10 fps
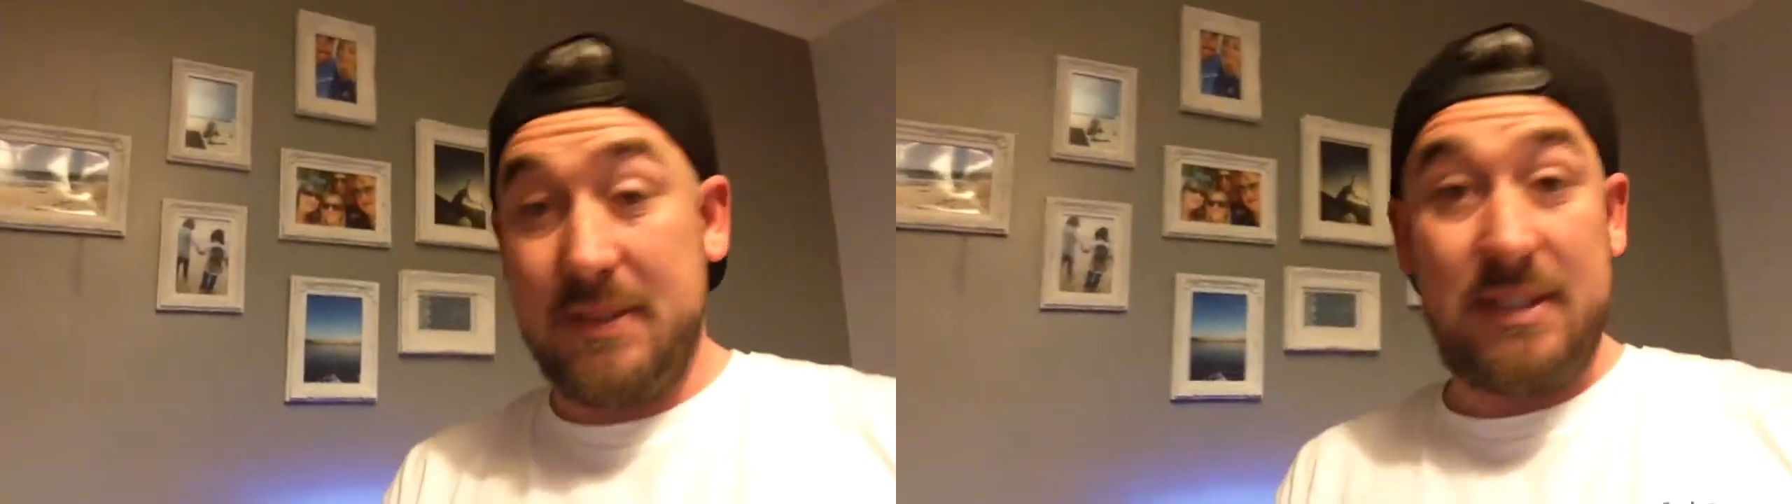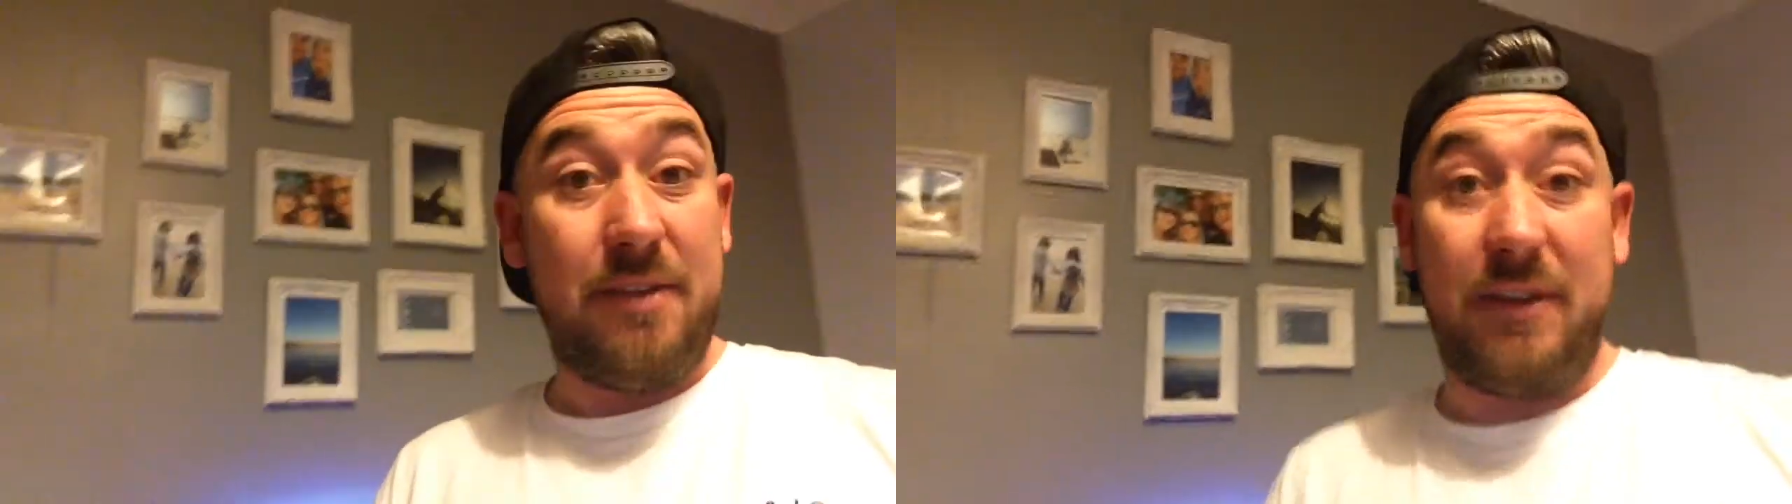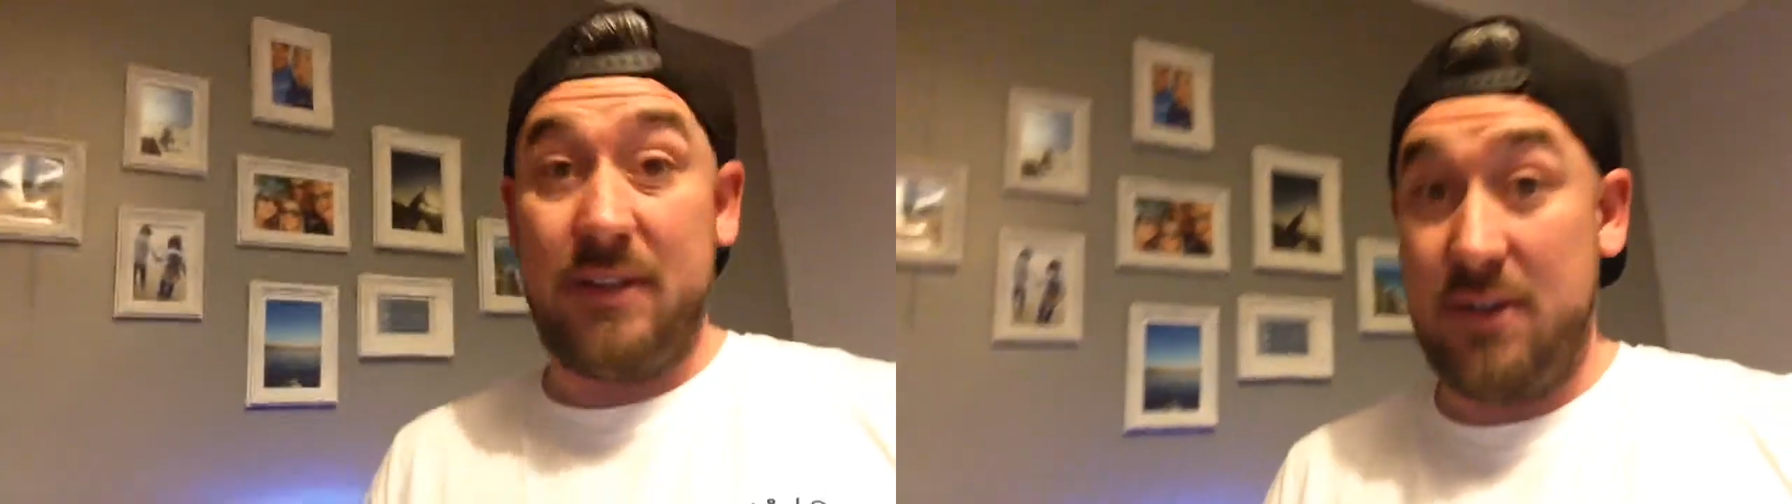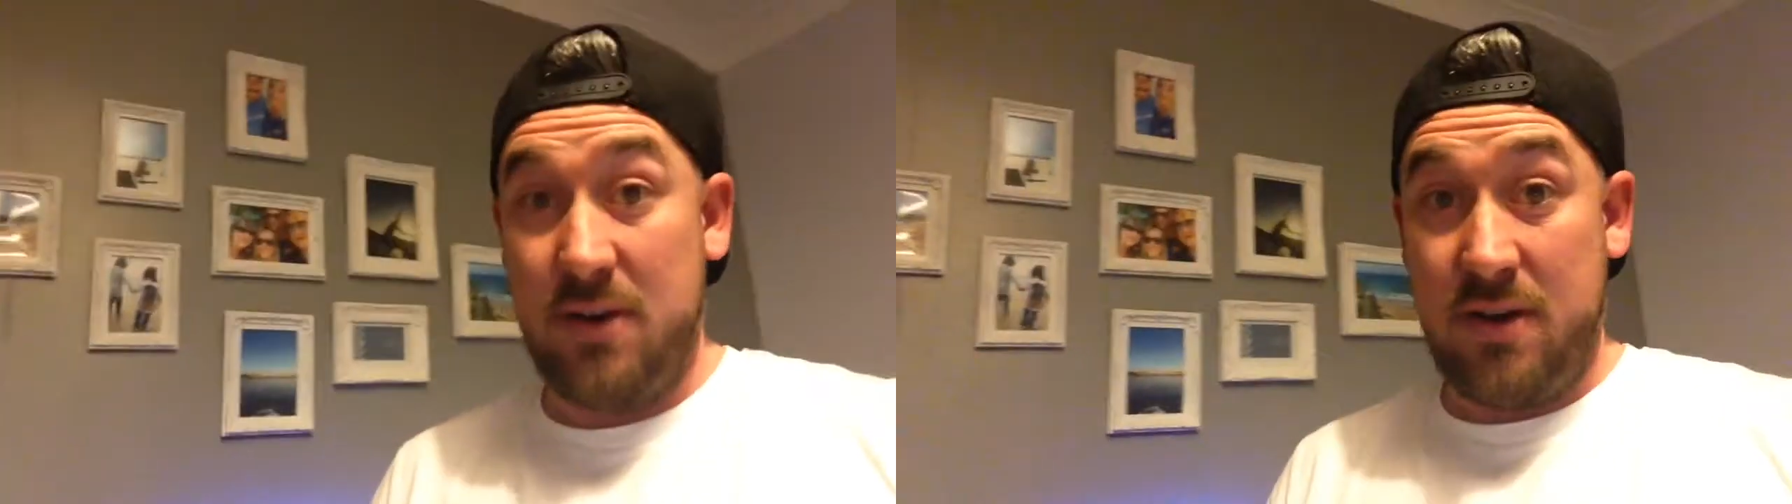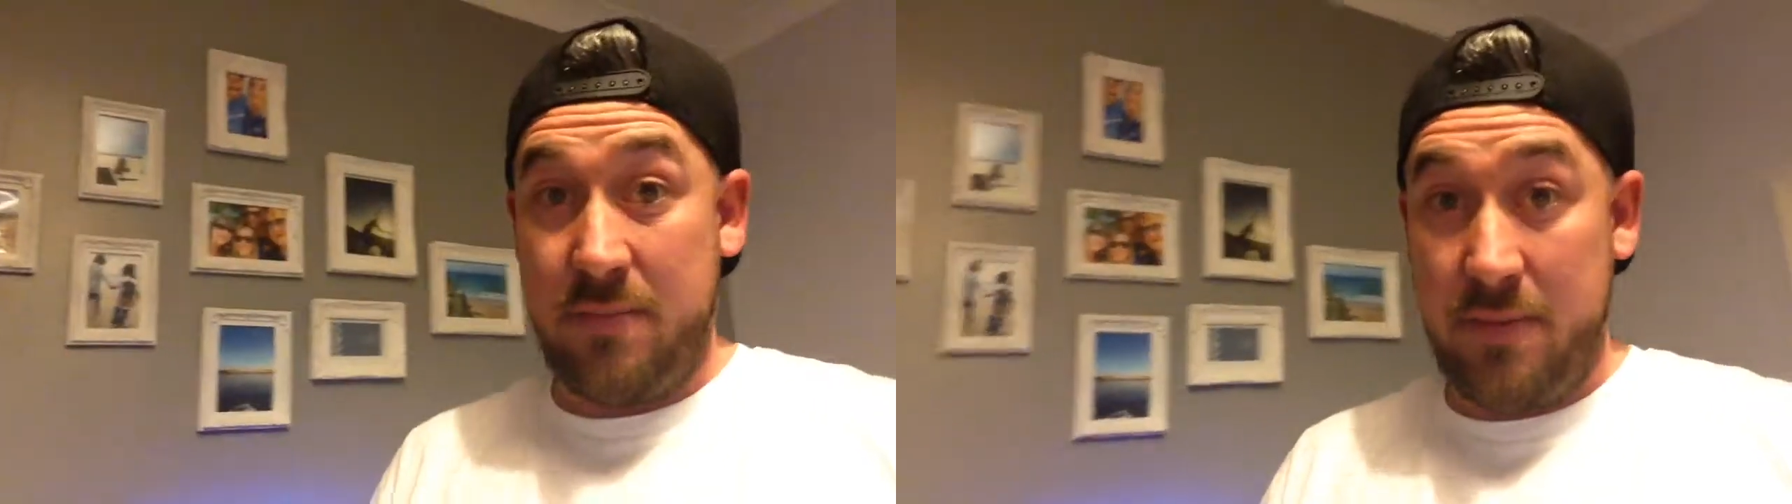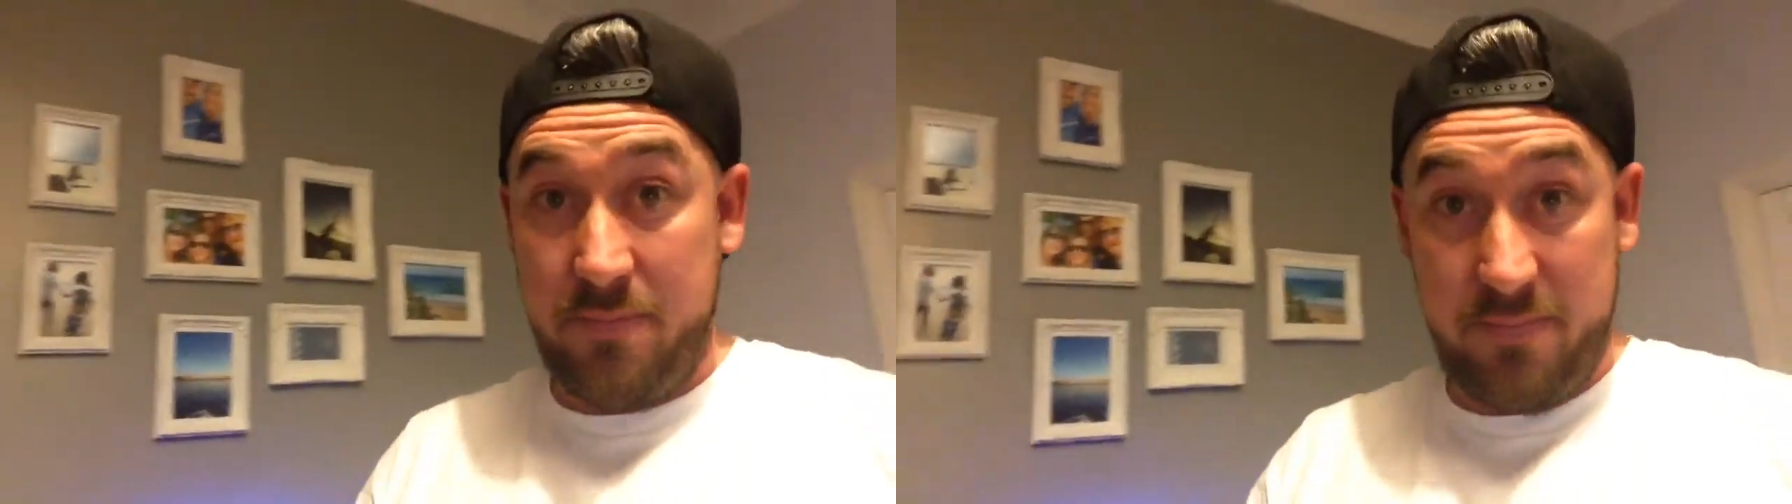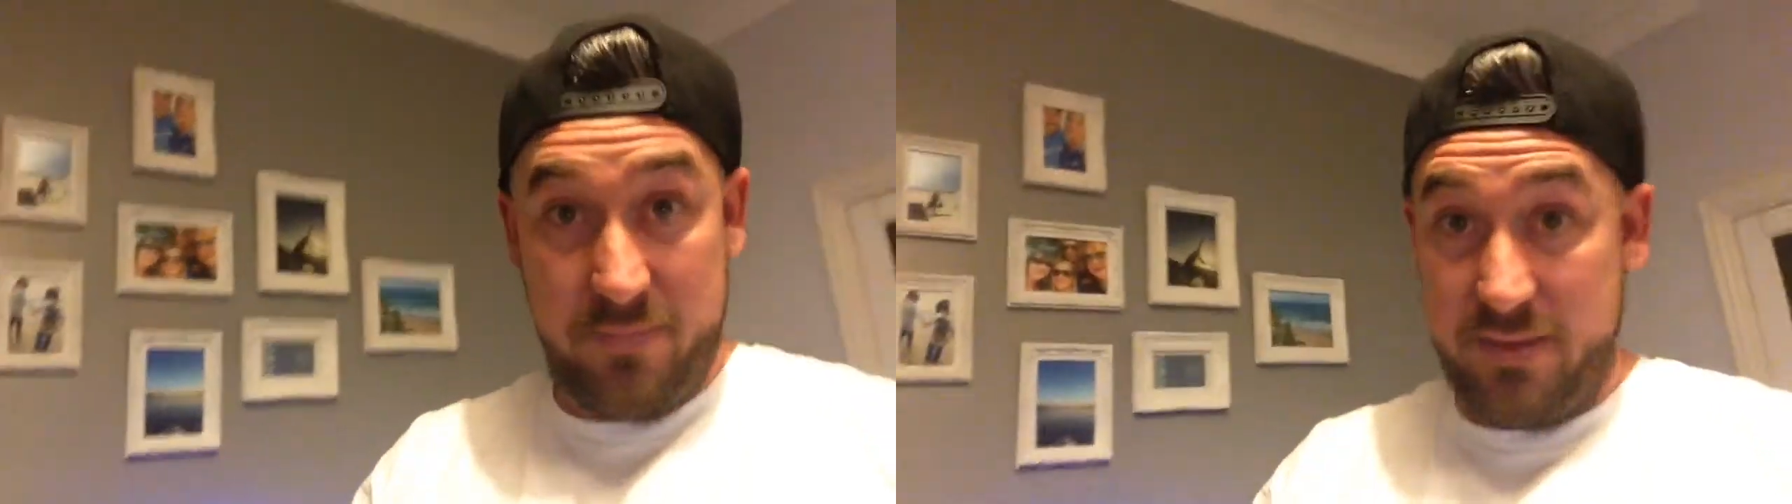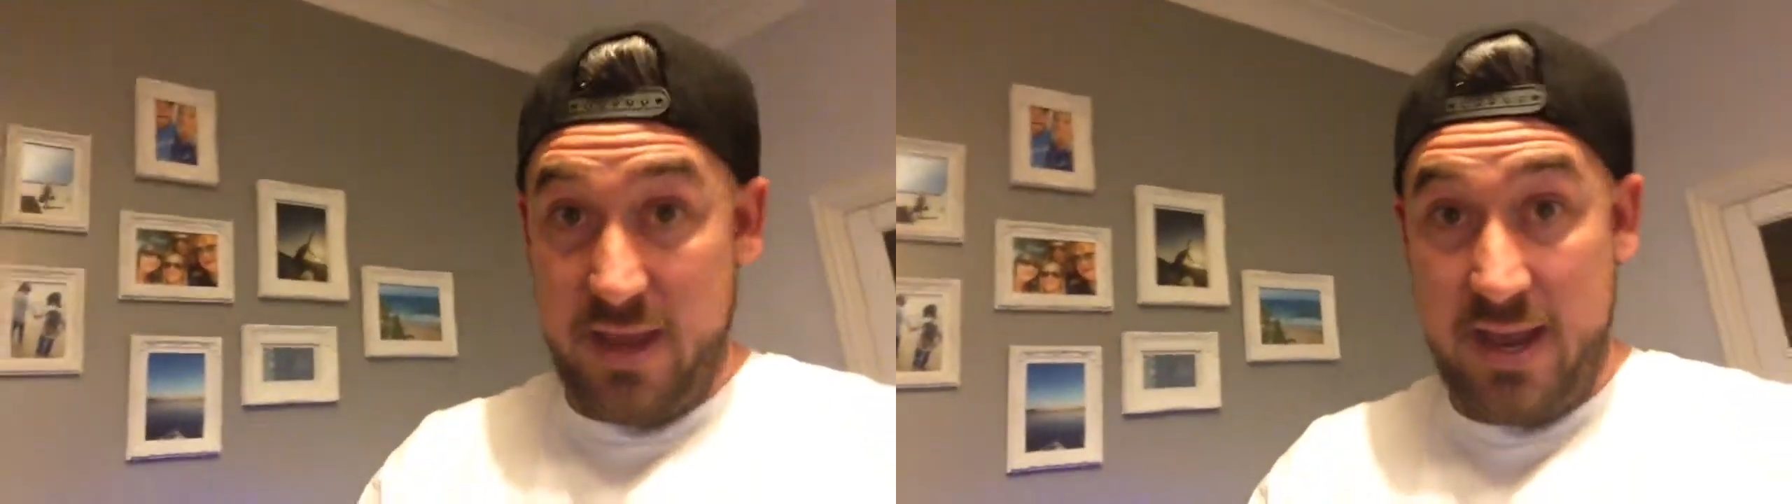specific time and
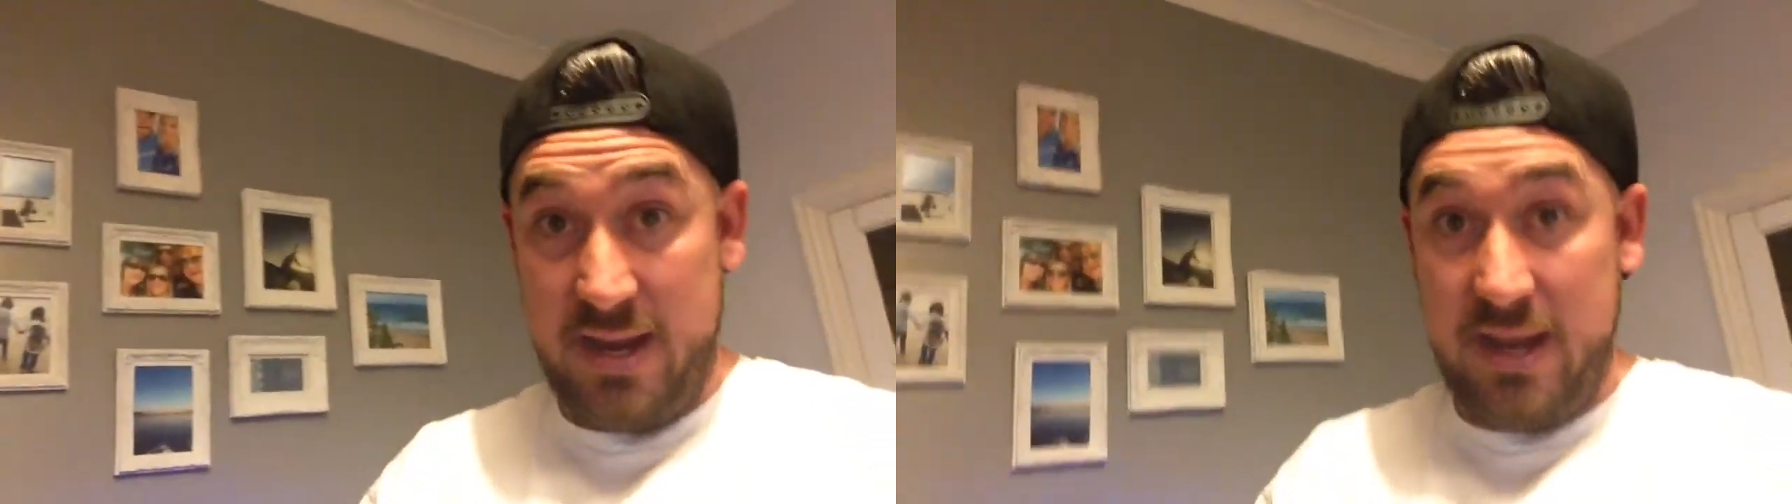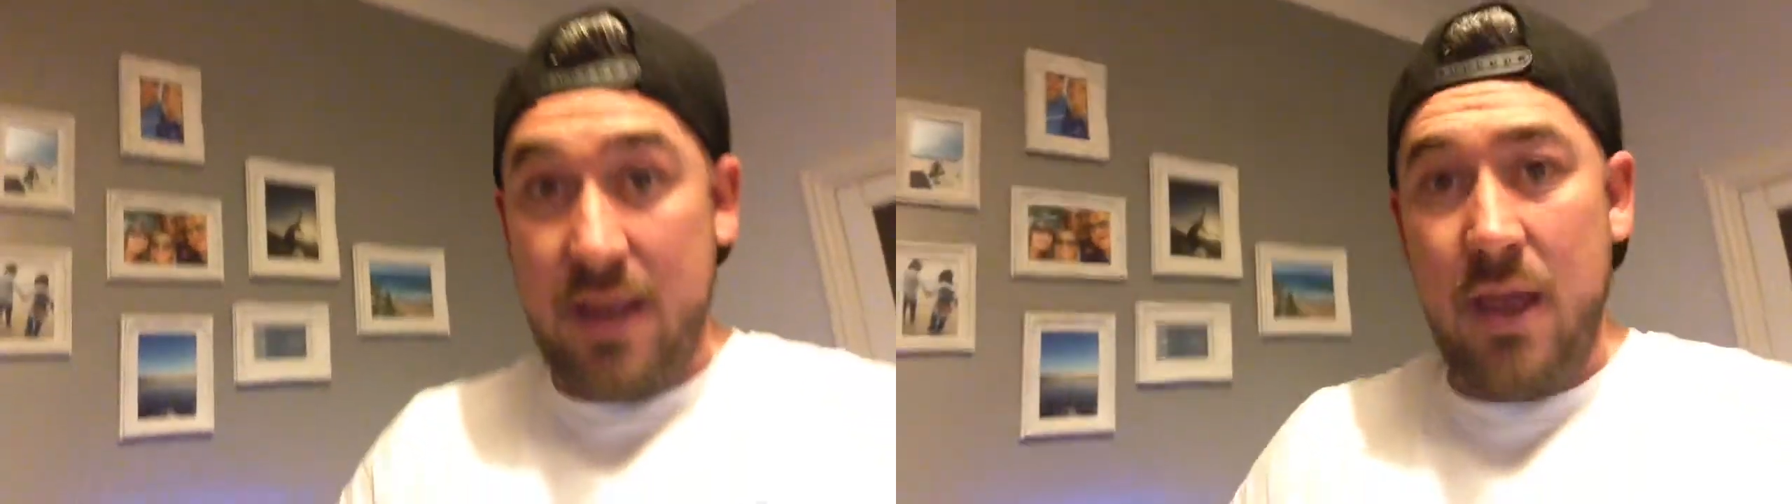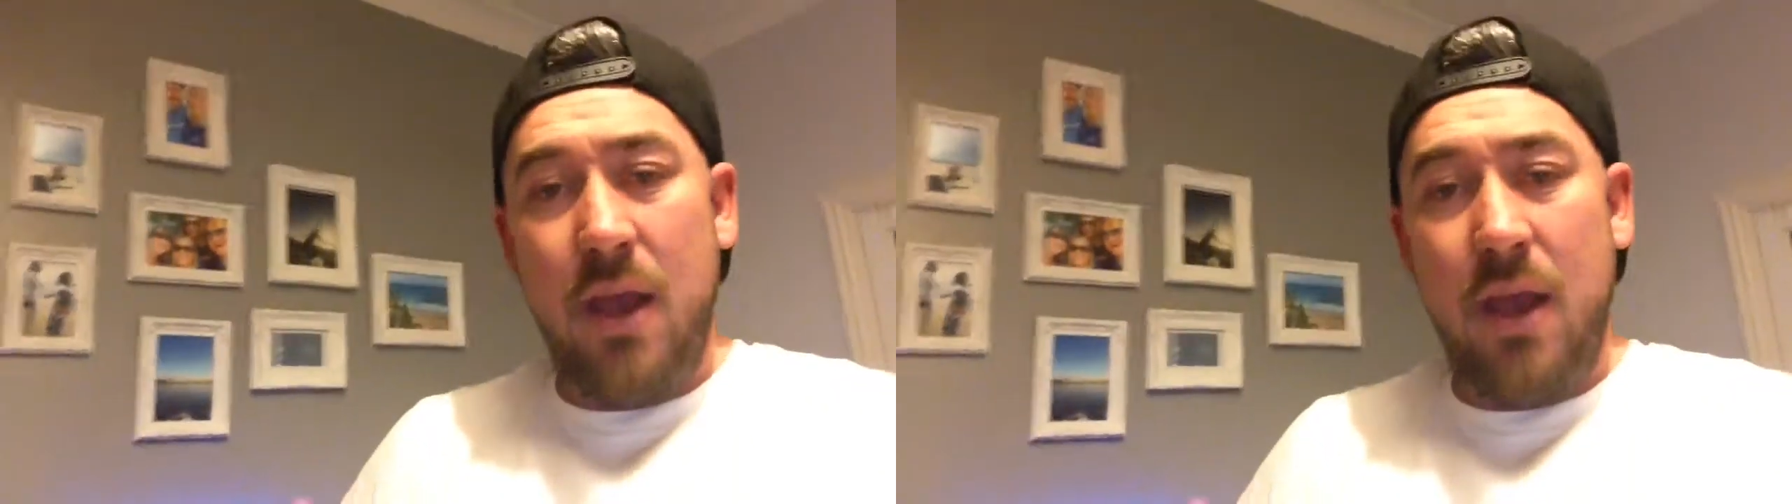day